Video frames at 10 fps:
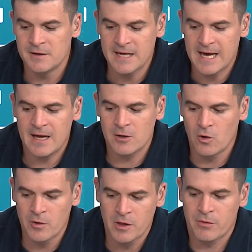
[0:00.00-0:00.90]
Dad
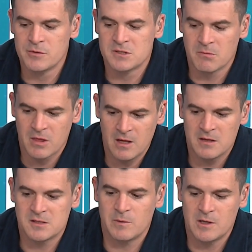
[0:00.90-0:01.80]
going through some
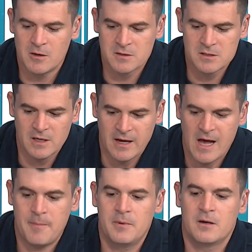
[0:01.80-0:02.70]
things and we know this is going to
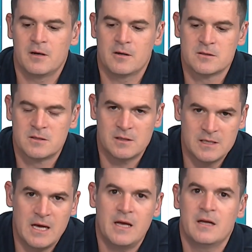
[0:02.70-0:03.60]
happen and here's the
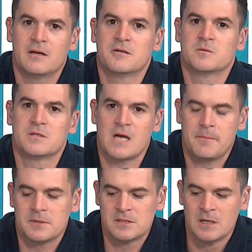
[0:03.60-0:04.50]
day and here's when this
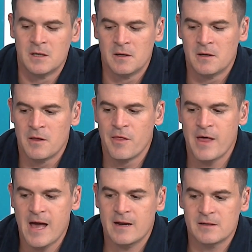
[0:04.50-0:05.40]
happens.
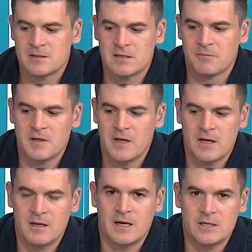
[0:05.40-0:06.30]
That is something they
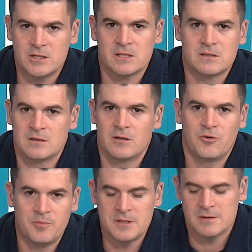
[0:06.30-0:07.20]
can digest in
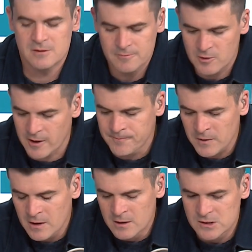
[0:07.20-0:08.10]
little pieces, okay?
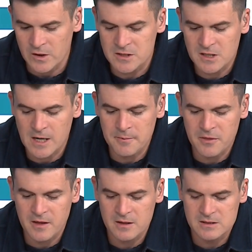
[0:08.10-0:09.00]
So here's a
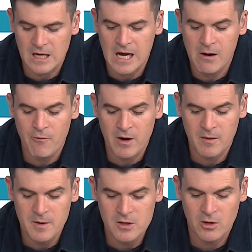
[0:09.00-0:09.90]
couple things that I would
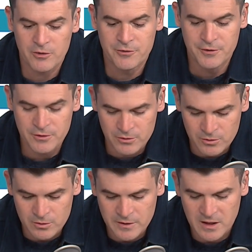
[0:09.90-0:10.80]
recommend y'all
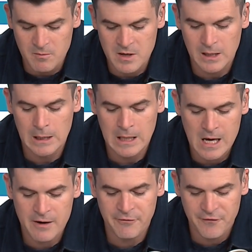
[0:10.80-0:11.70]
do that can be a
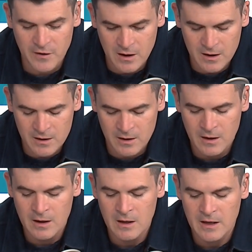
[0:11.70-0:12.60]
lot of fun.
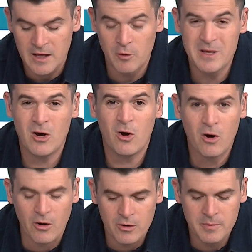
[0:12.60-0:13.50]
It'll be
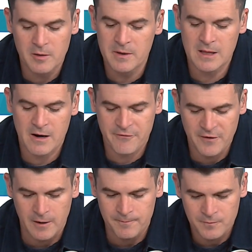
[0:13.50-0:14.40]
hard, but it'll be a lot of
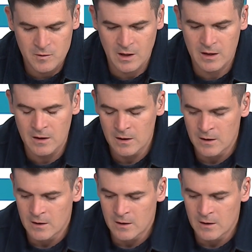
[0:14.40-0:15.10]
fun, okay?